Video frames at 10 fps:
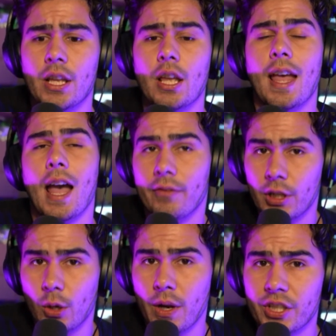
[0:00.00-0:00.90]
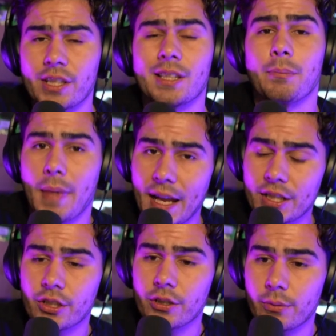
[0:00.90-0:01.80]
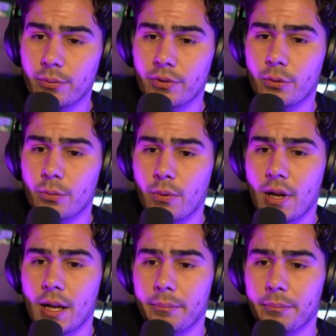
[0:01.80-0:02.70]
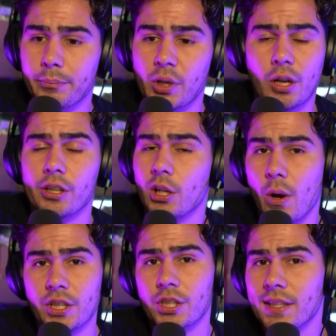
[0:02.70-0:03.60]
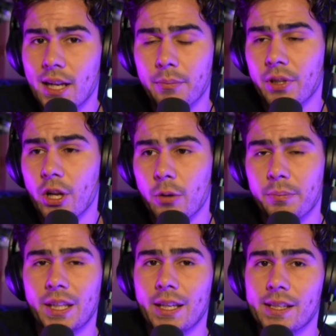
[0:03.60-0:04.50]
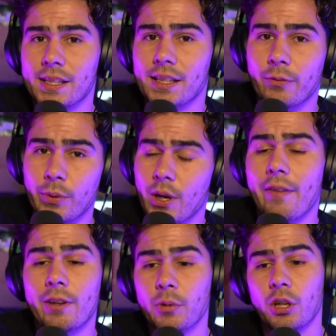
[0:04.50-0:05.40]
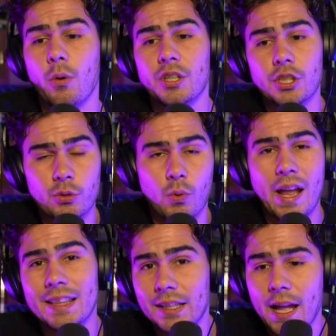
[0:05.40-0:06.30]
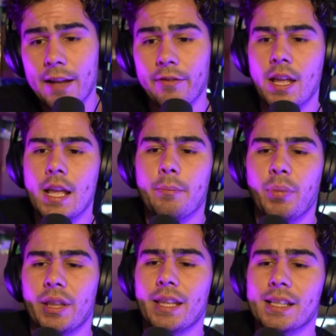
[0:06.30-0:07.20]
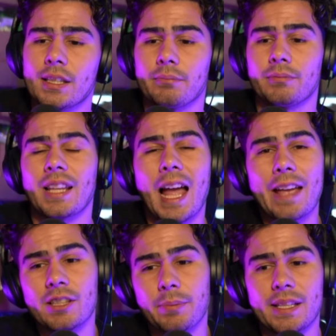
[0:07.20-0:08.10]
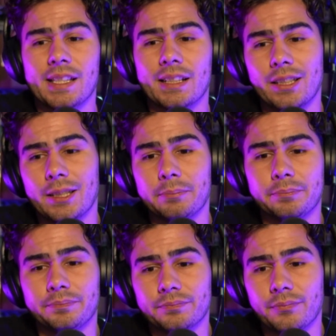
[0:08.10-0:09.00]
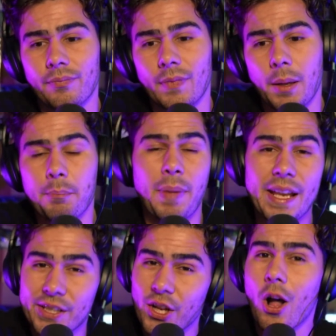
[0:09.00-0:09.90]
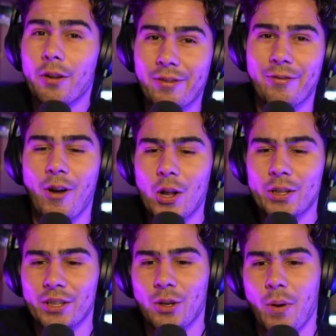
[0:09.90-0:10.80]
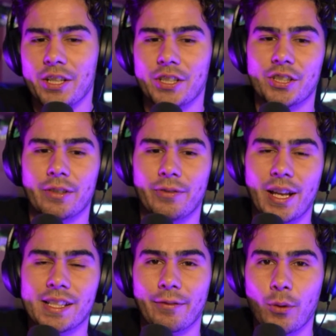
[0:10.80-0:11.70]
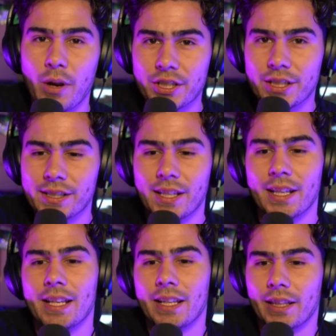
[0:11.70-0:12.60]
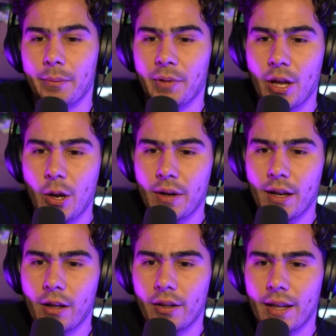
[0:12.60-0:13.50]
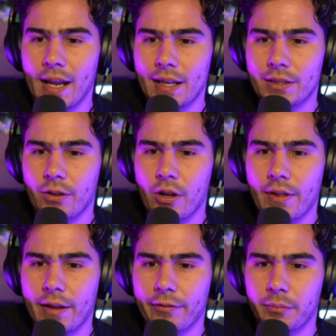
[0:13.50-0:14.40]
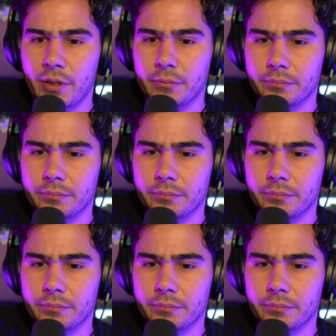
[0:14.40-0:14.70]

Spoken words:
have any questions, make sure you put all your questions down below, because if we don't have any more questions, we'll end the live. But this live is basically based off of all your questions. So if you guys have questions, let me know and I'll handle all that from you.